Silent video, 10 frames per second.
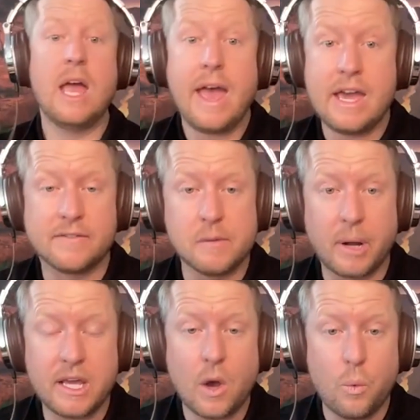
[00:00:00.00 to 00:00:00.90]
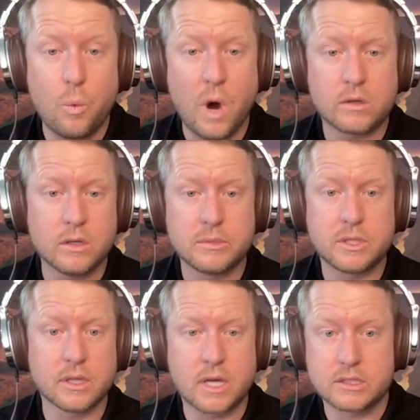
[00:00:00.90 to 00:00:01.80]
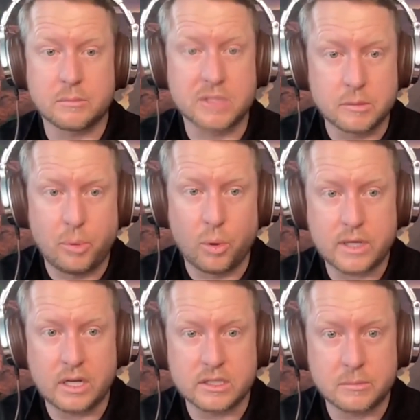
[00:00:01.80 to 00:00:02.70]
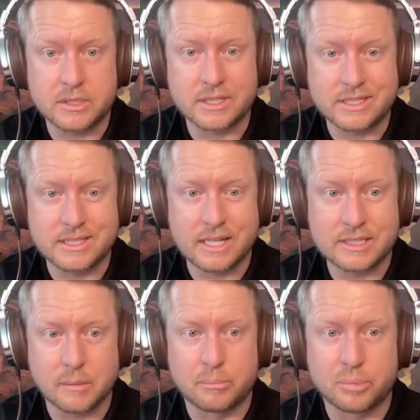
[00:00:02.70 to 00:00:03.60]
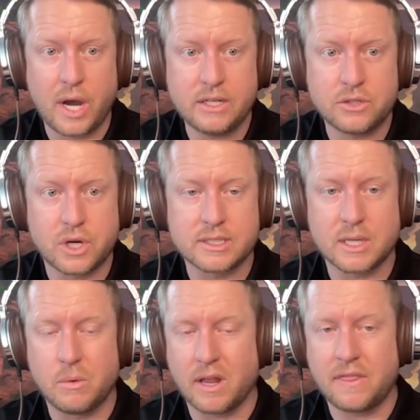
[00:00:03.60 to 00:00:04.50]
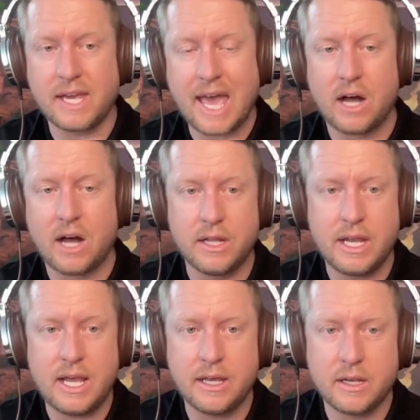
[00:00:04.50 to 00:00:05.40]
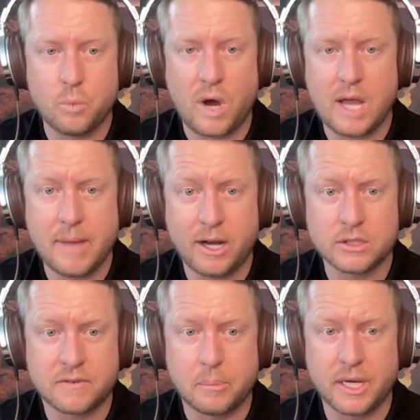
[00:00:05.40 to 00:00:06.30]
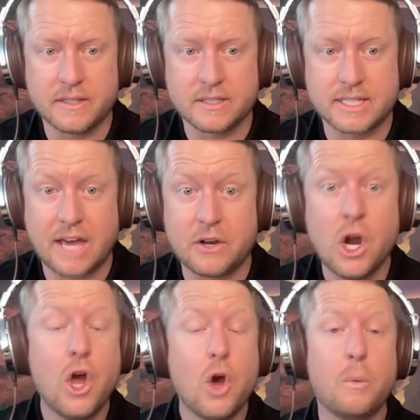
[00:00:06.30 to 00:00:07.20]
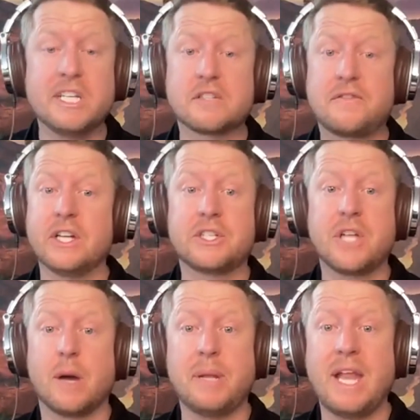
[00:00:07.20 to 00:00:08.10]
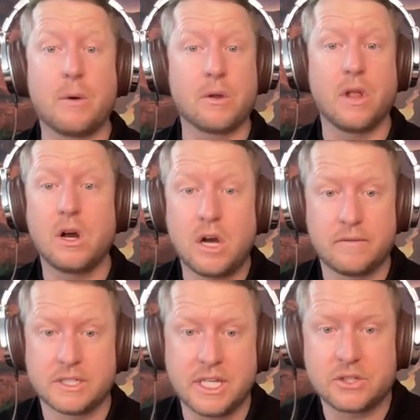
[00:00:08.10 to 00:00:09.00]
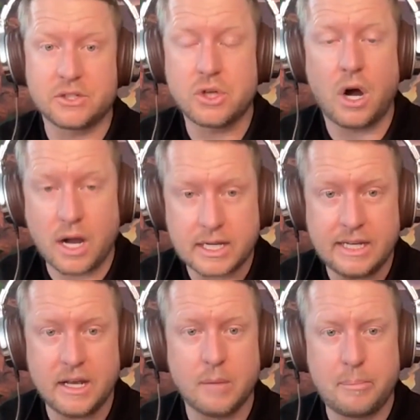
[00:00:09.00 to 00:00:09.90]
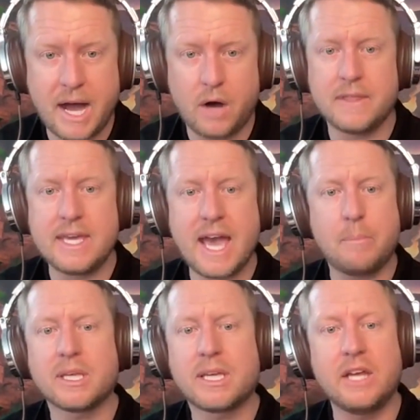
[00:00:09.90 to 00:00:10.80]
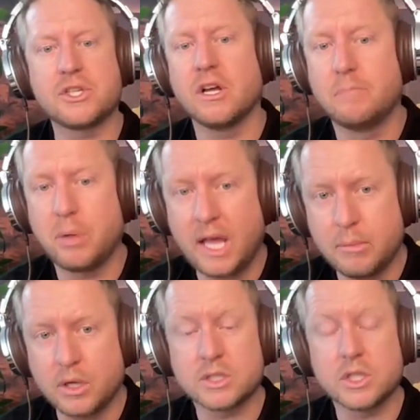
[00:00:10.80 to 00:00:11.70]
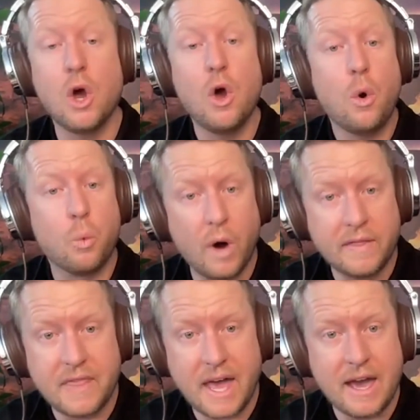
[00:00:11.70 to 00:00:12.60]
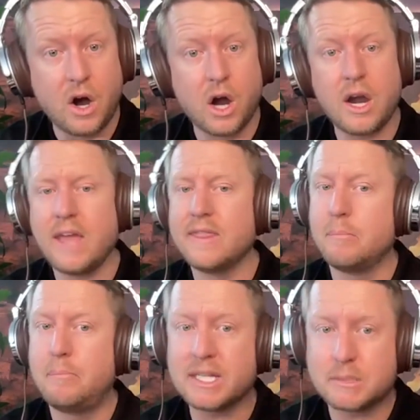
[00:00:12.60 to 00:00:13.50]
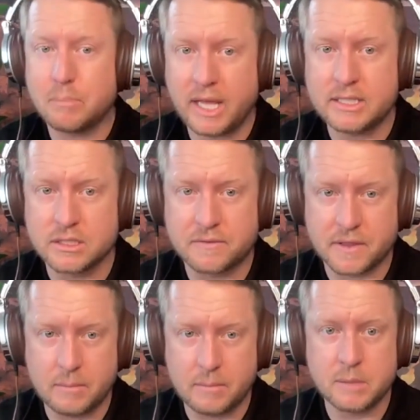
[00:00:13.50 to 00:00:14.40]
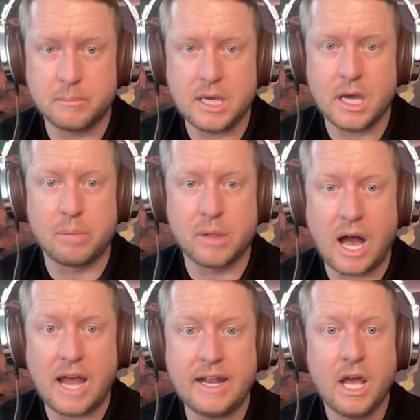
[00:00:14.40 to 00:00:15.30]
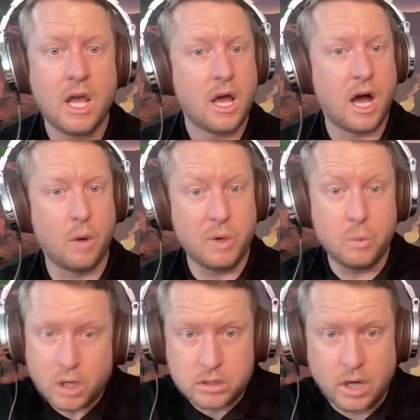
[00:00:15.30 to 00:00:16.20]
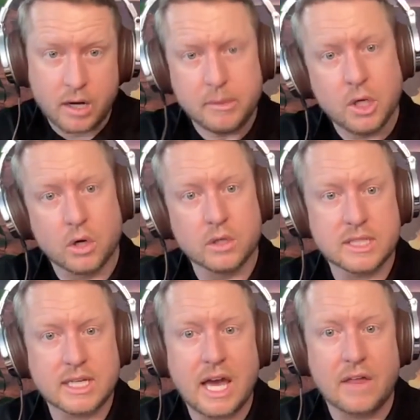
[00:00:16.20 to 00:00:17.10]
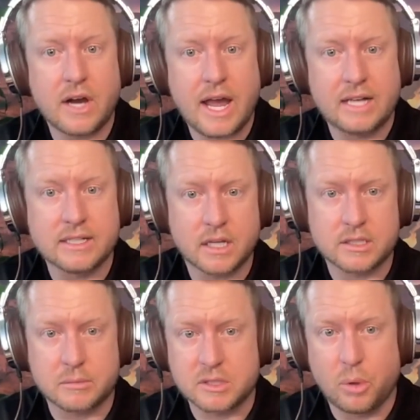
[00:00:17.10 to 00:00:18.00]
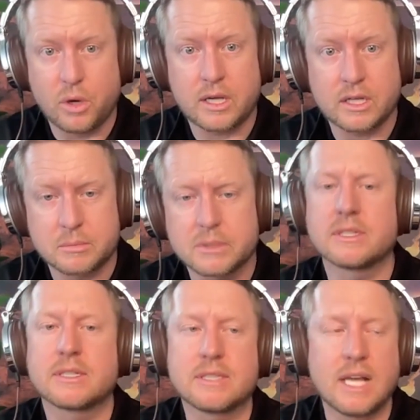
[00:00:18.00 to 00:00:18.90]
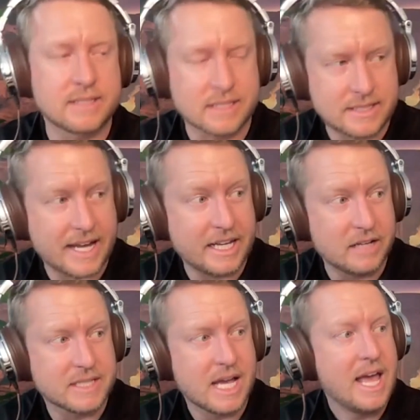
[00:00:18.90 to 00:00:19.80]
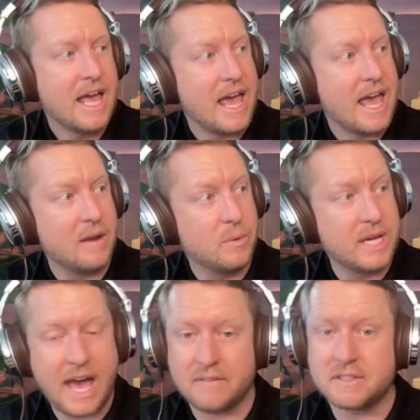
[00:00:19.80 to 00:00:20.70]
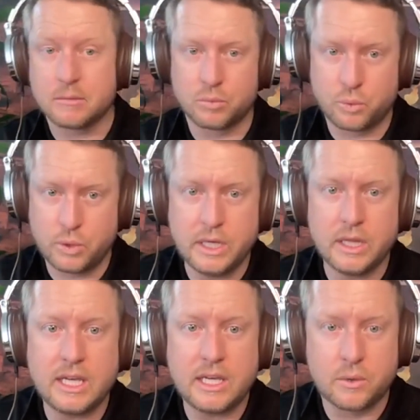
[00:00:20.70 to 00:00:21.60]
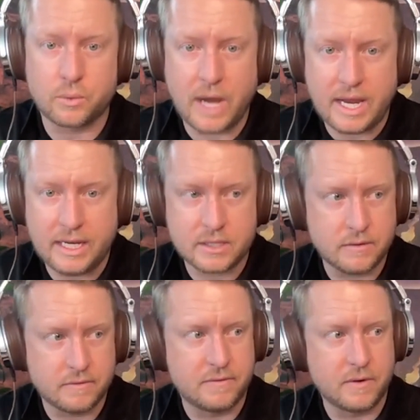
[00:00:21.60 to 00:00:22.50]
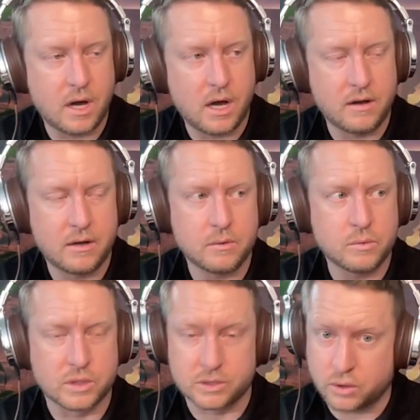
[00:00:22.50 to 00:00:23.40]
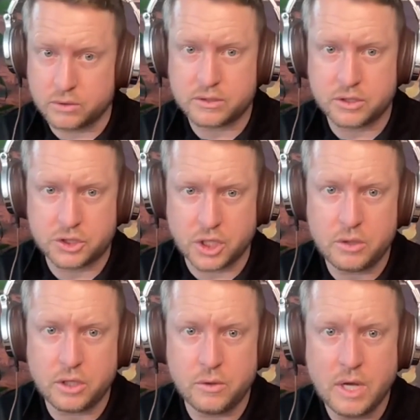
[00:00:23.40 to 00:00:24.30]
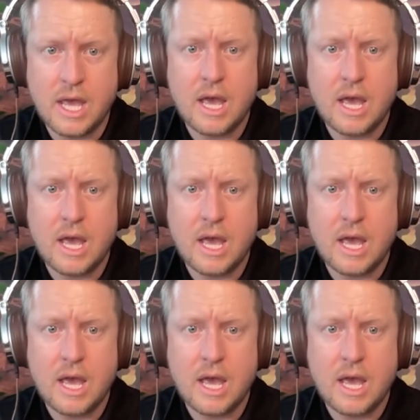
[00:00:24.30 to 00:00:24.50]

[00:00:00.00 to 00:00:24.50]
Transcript: Hey, everybody. Welcome to the Customer Support, Customer Success Brain Trust. I want to thank Alan and Y Meadows for putting this together. We just finished up an hour-long conversation talking about the application of playbooks, what they are, and the best places for them to be applied. We worked on a mural together as customer support, customer success executives, and we have some really great results to show you.